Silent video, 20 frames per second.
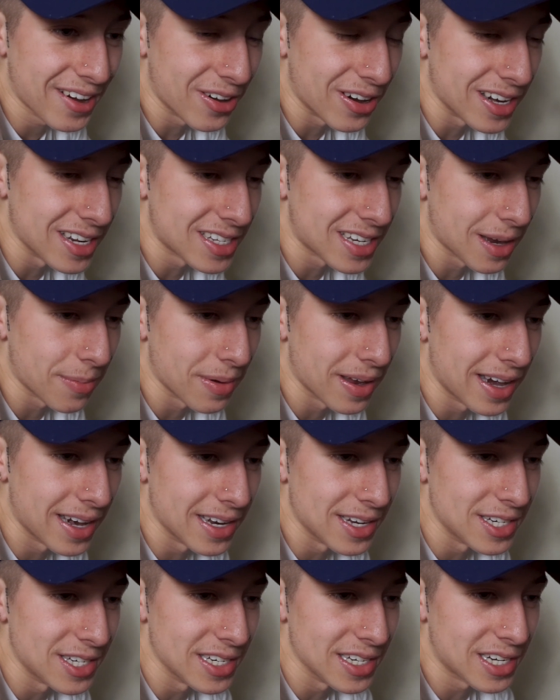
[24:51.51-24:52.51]
or any type of
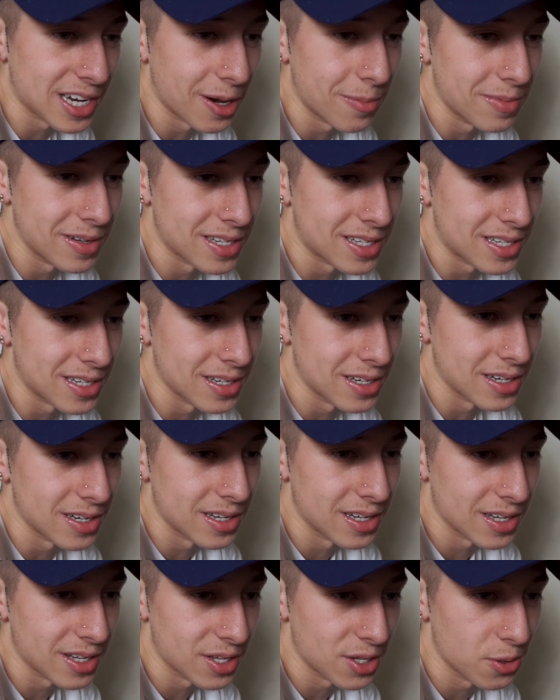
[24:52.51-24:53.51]
energy come
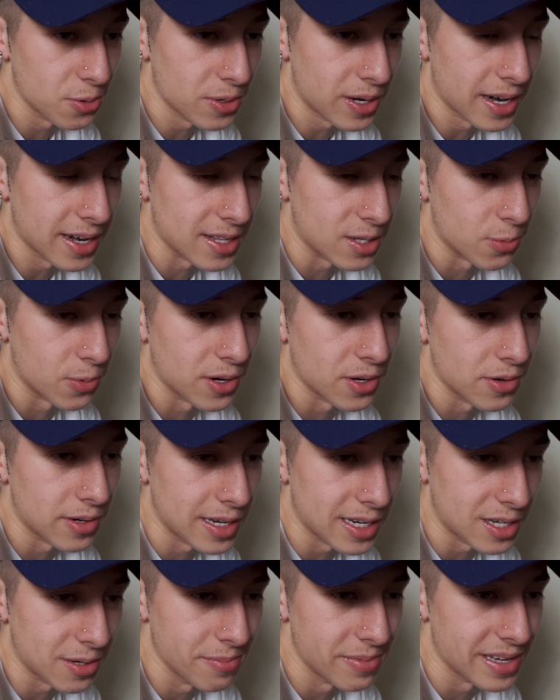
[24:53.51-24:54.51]
into you getting to where you
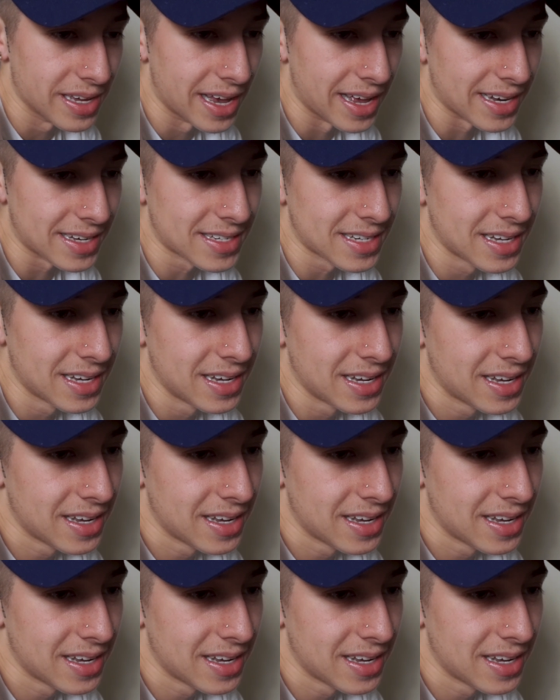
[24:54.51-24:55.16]
need to be at.